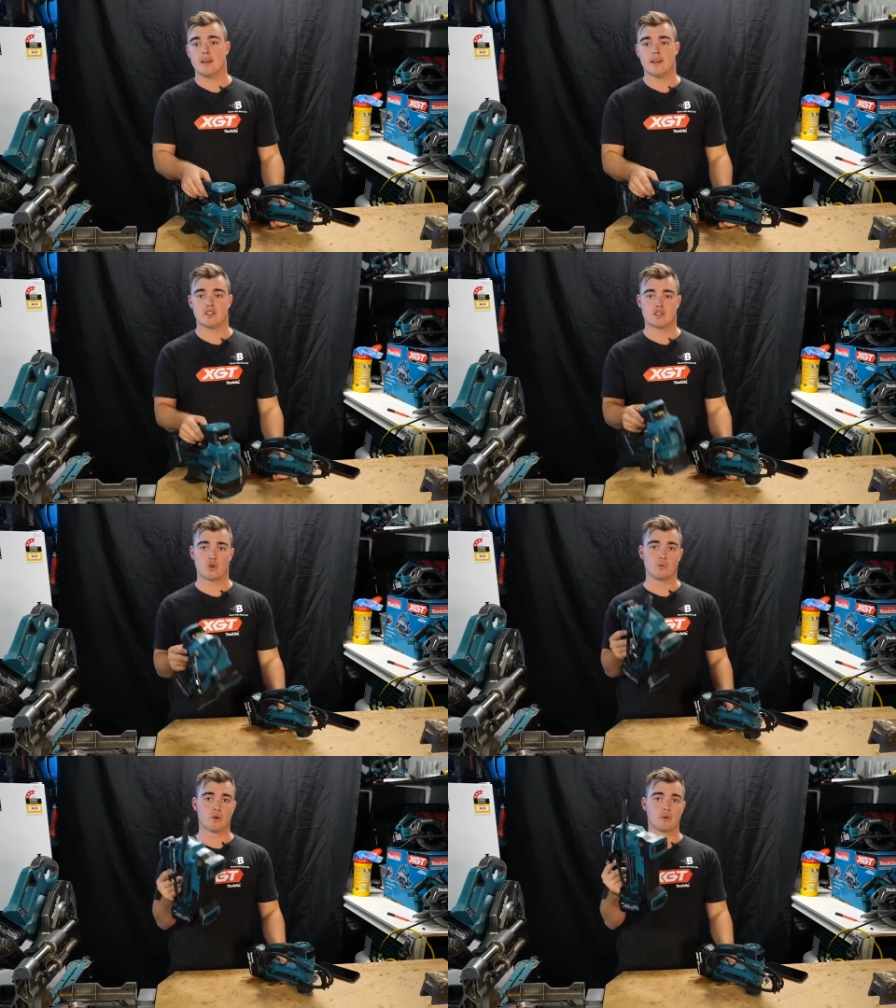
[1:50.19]
and
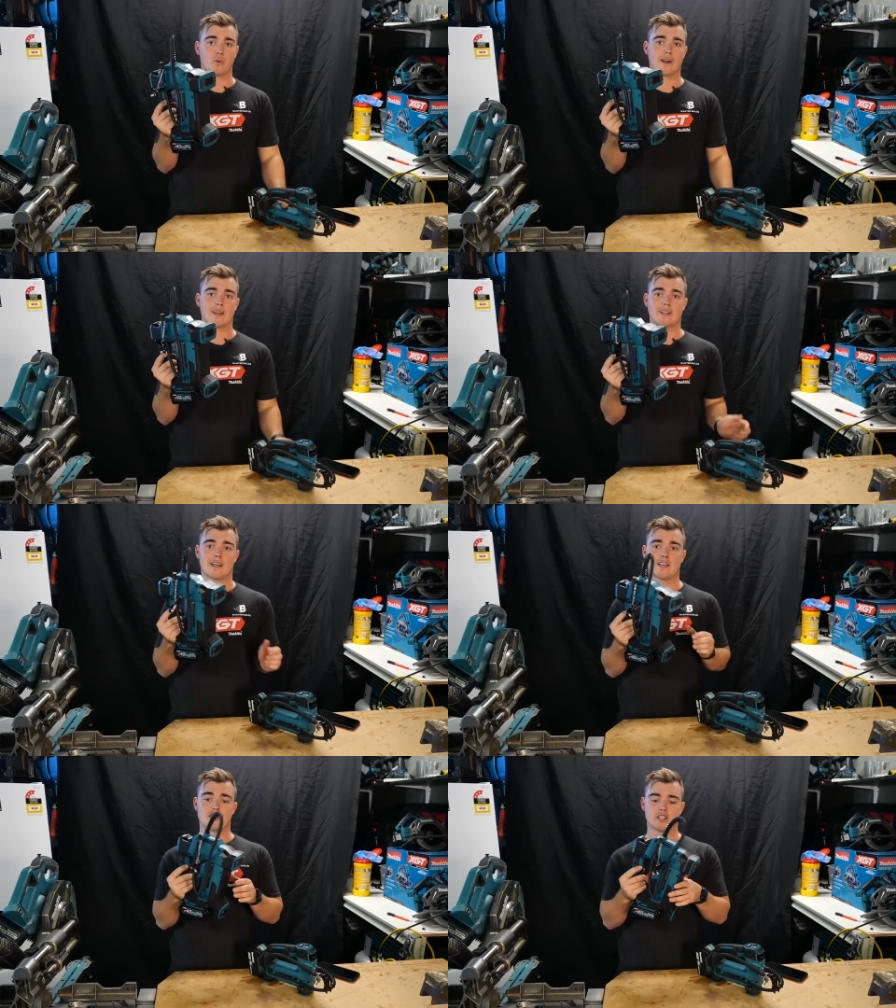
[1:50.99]
2.18
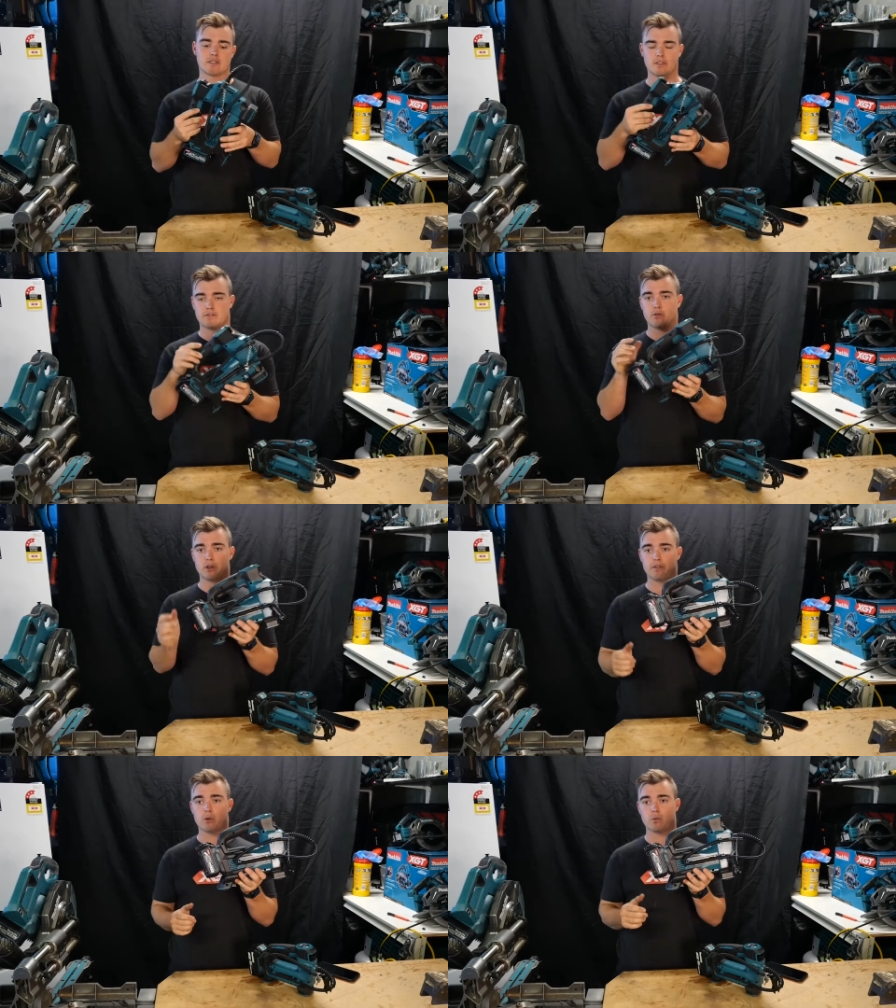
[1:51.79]
kgs for the
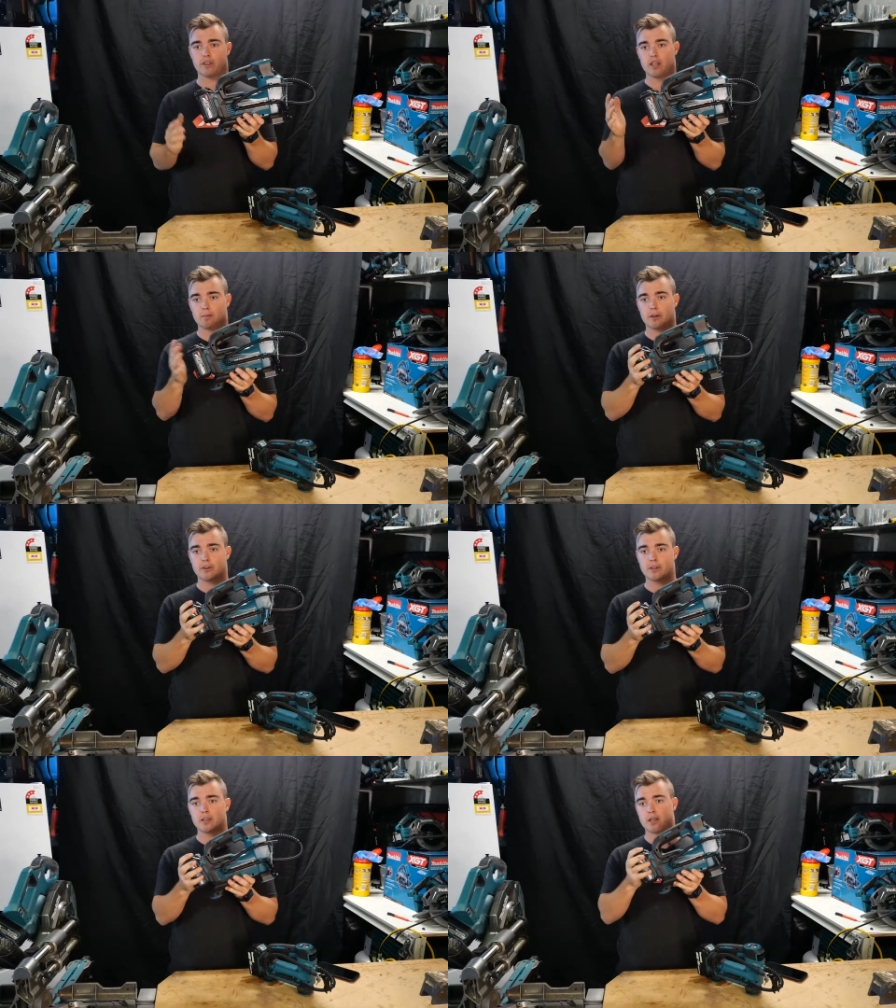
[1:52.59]
40 volt without the
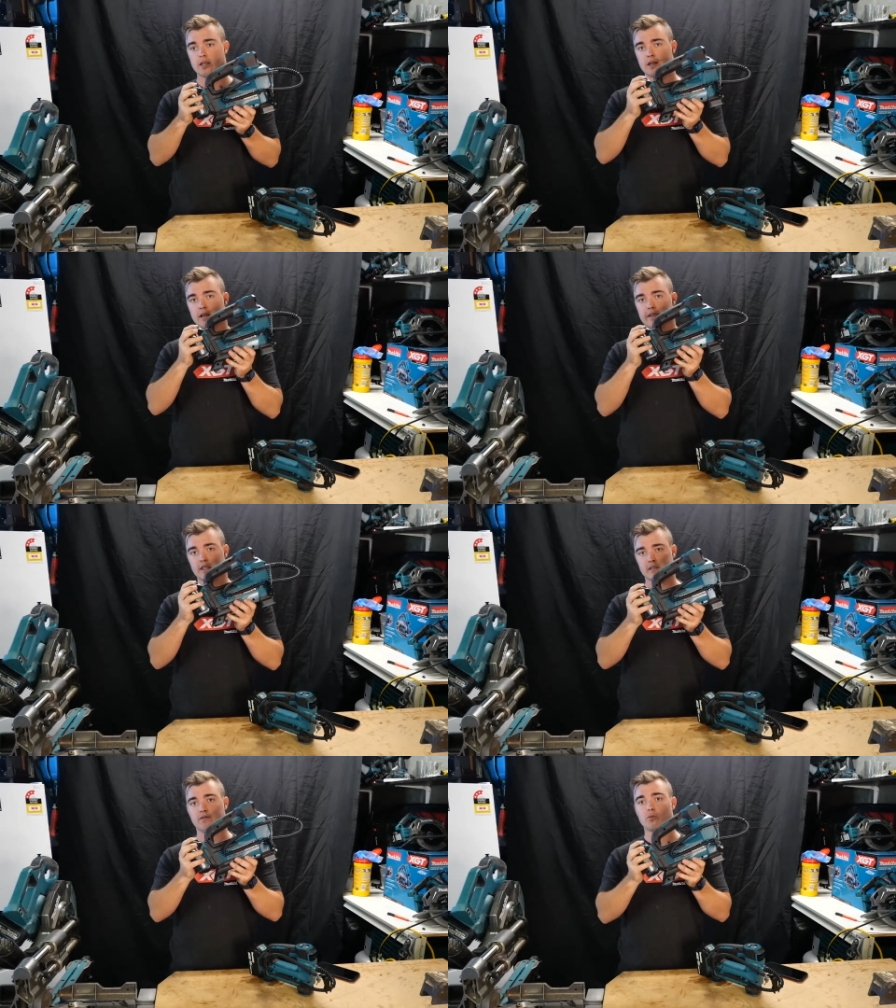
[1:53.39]
battery, and
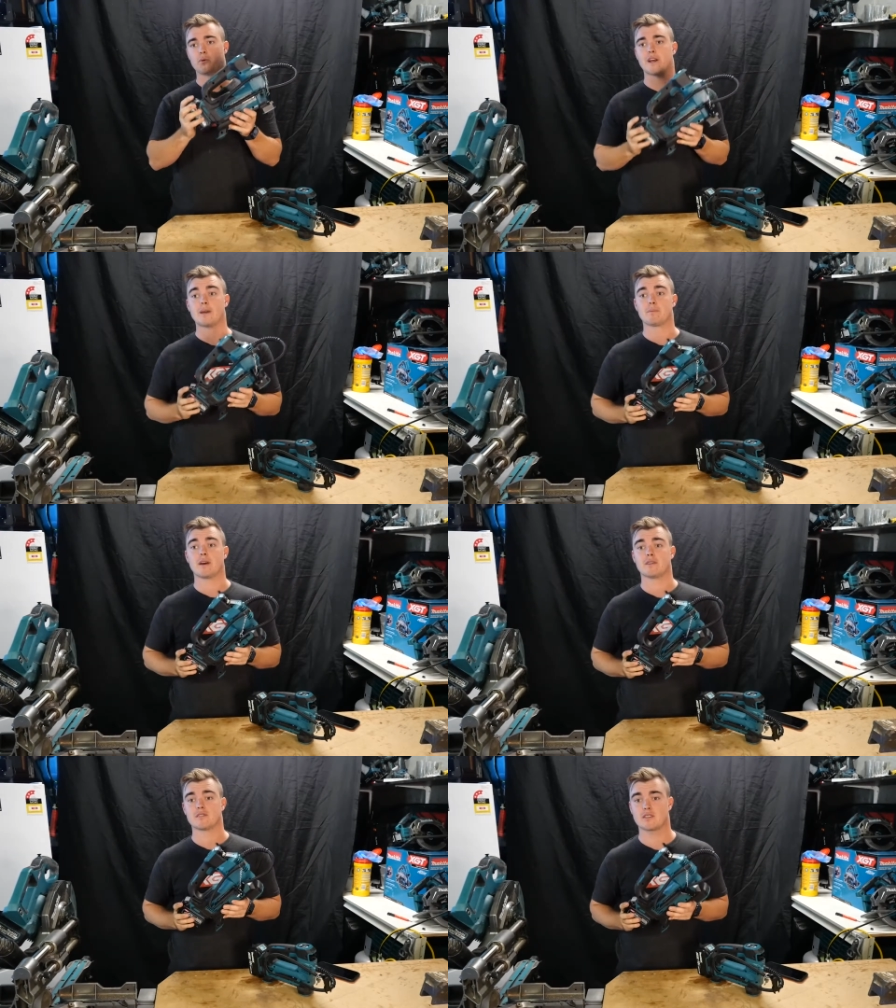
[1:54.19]
that's 4.8
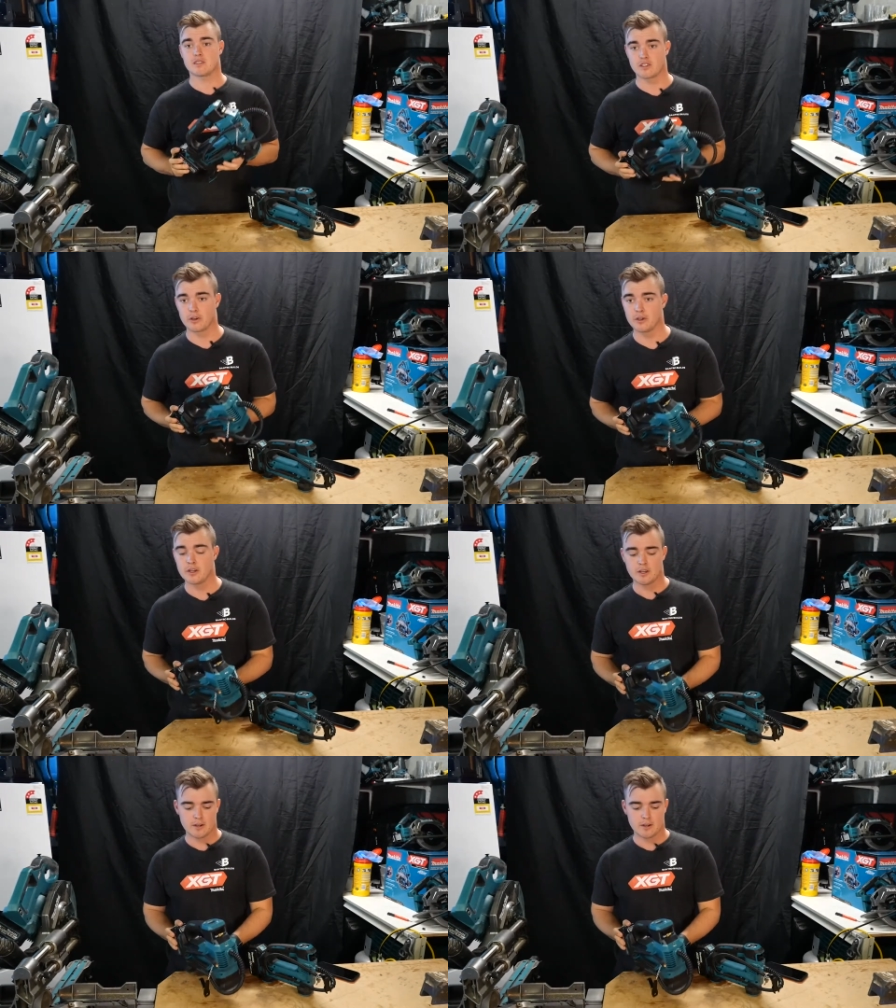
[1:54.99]
pounds. So